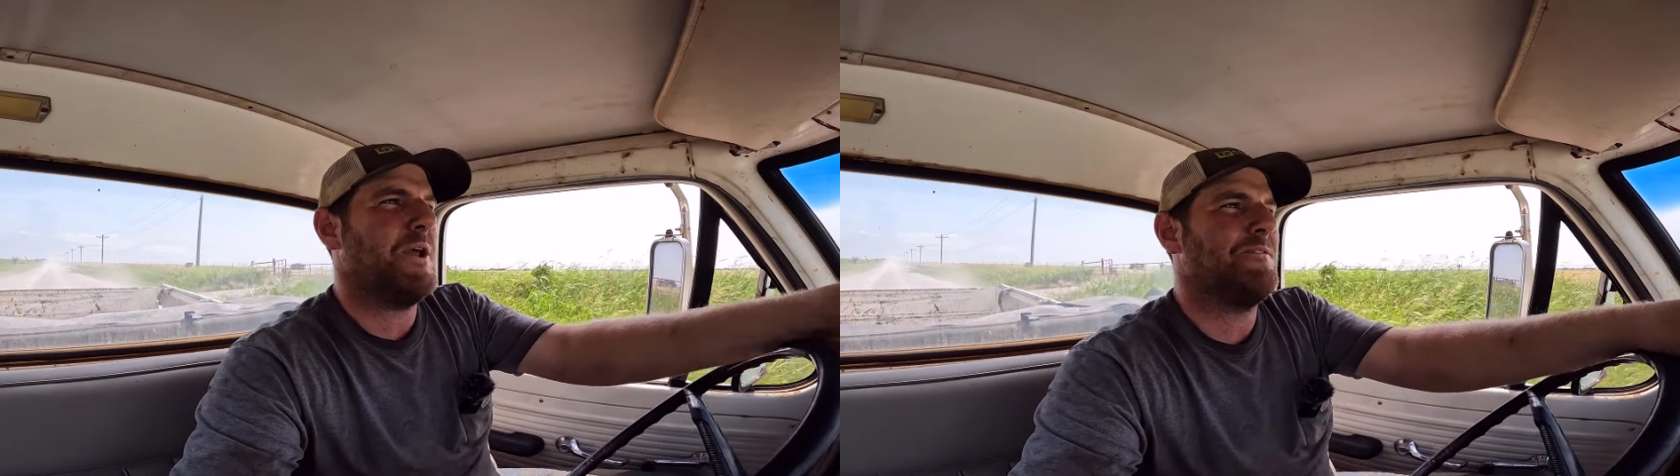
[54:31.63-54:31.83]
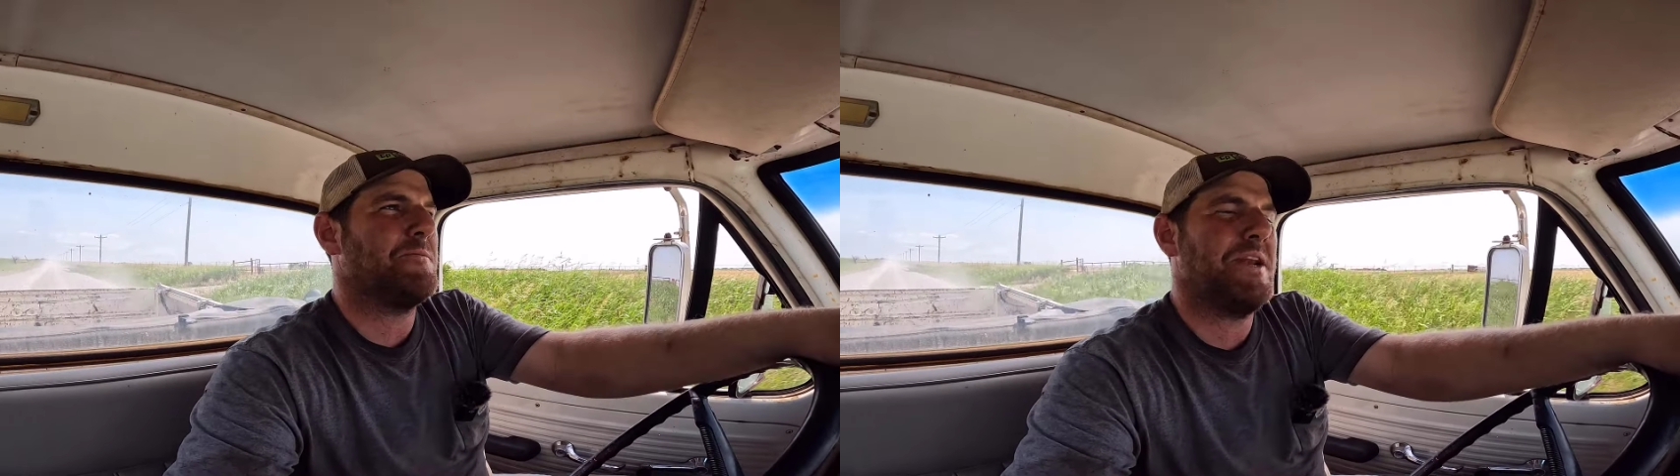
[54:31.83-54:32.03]

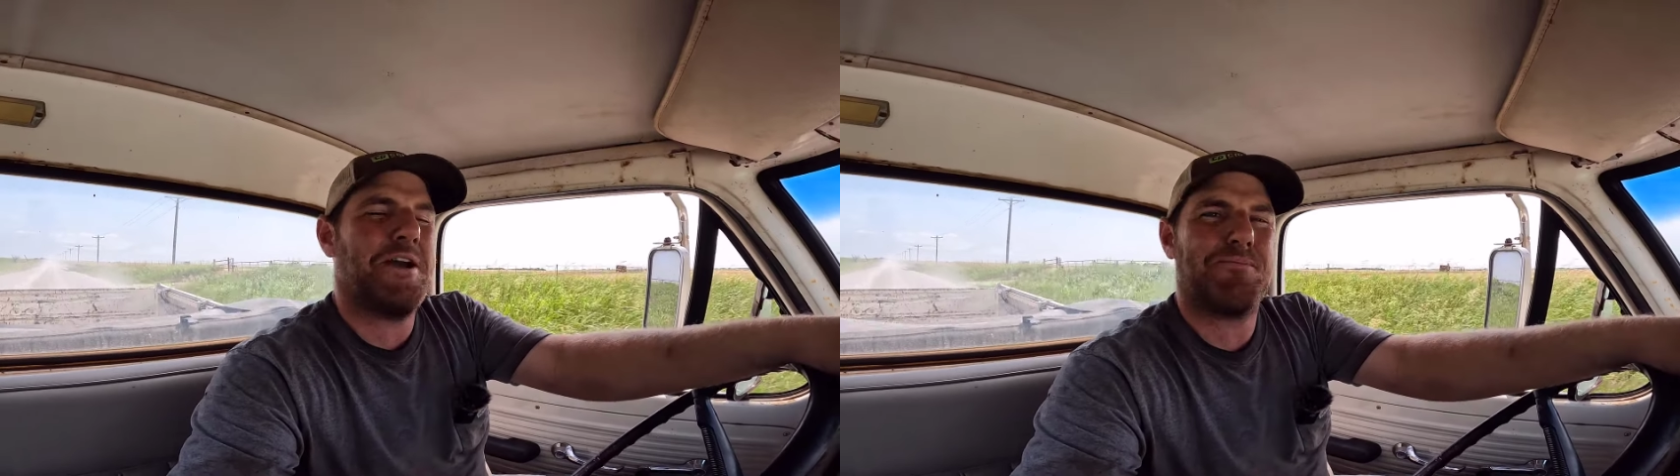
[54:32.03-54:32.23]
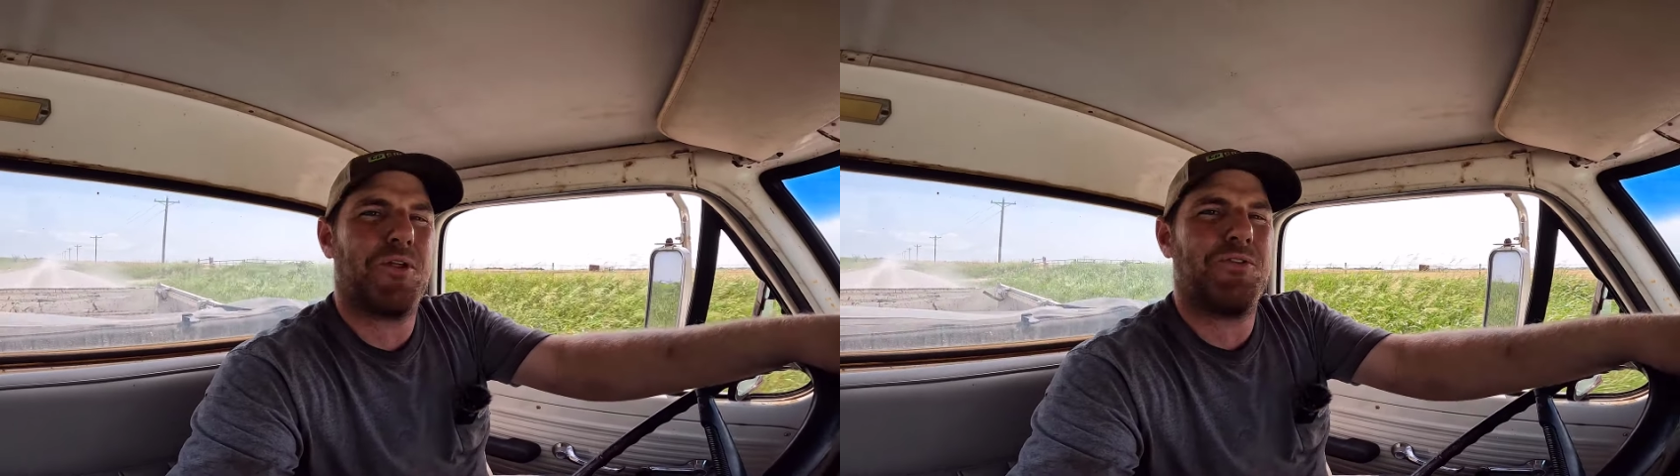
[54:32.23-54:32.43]
waiting for me
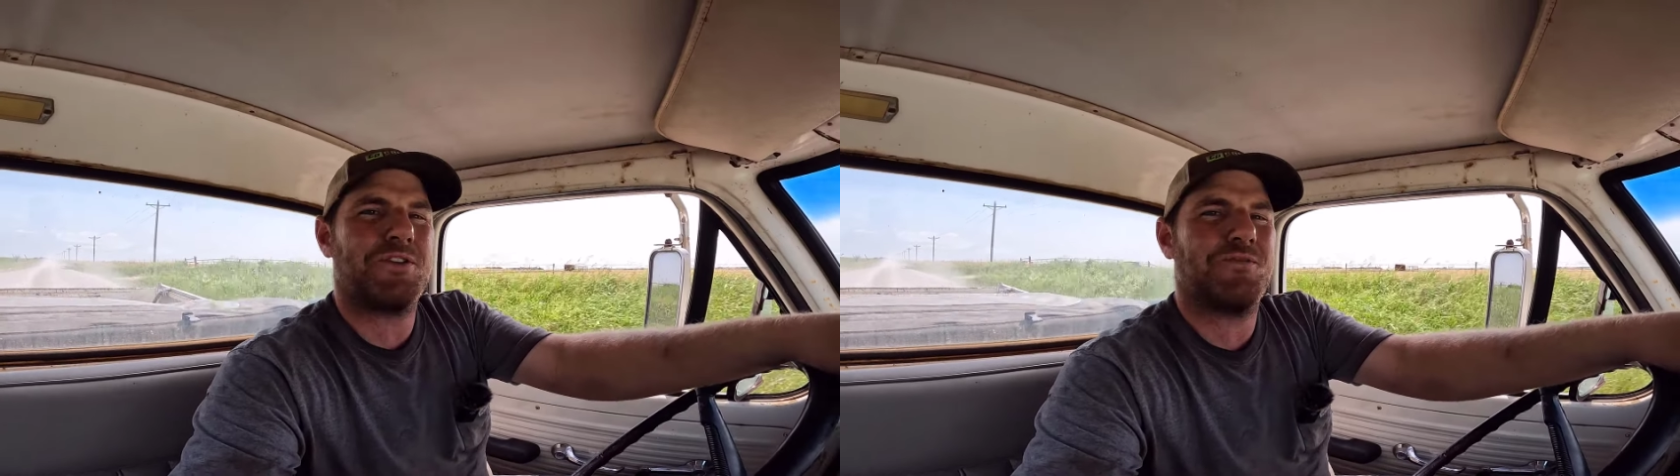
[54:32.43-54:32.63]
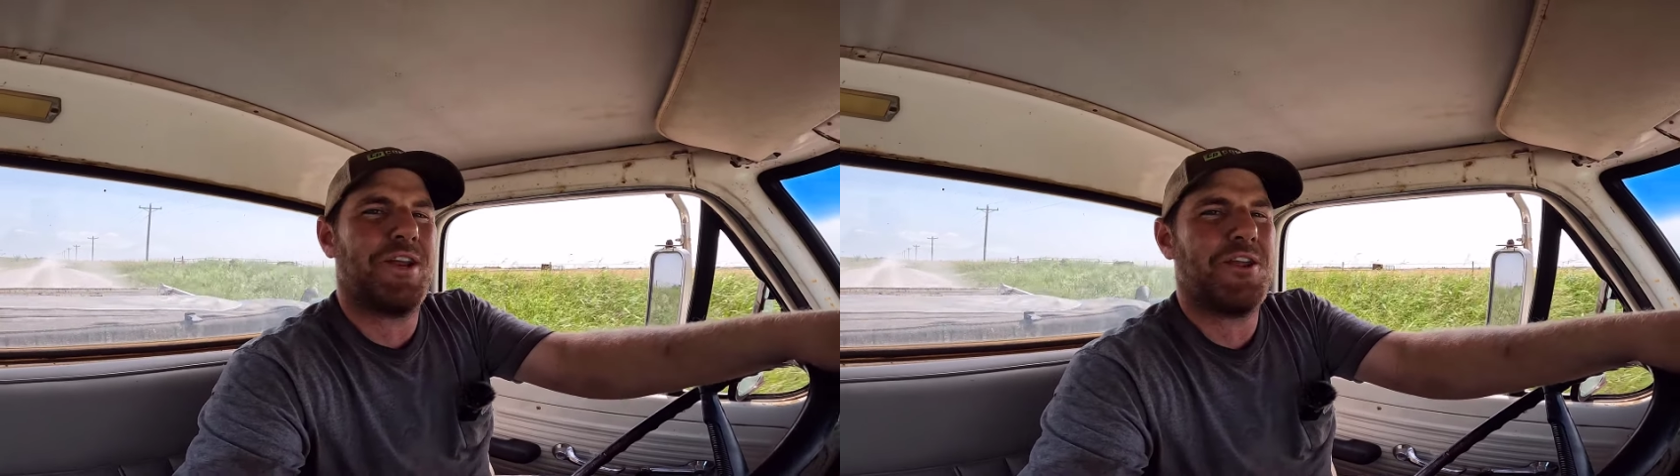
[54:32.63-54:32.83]
to upload
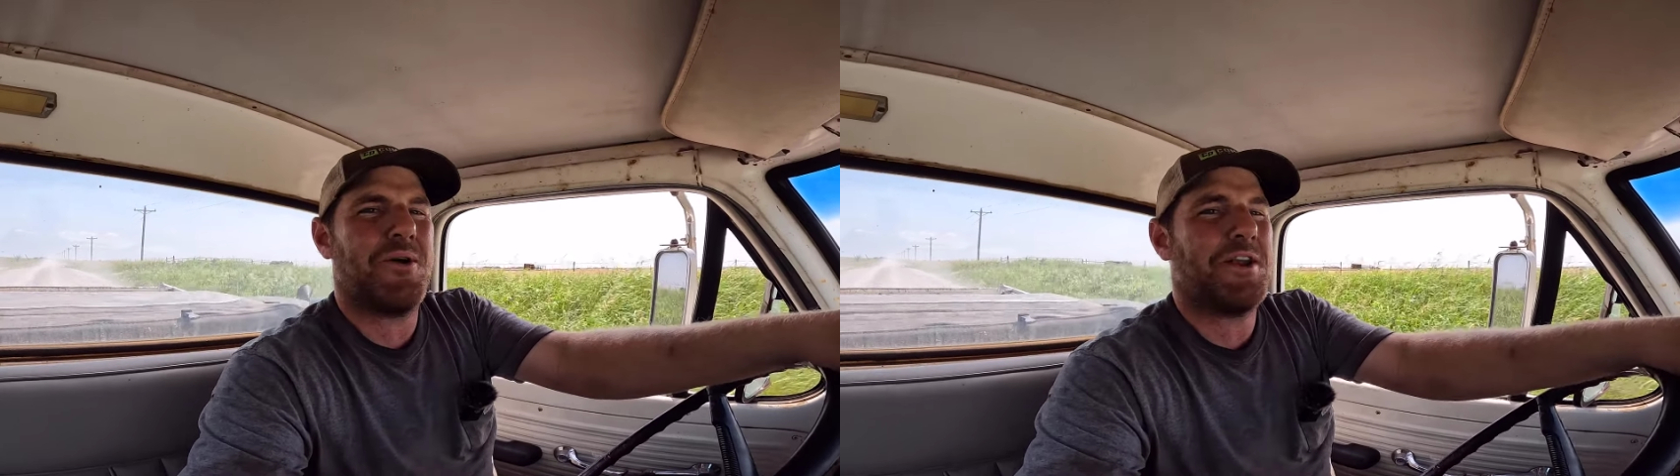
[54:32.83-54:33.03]
this video.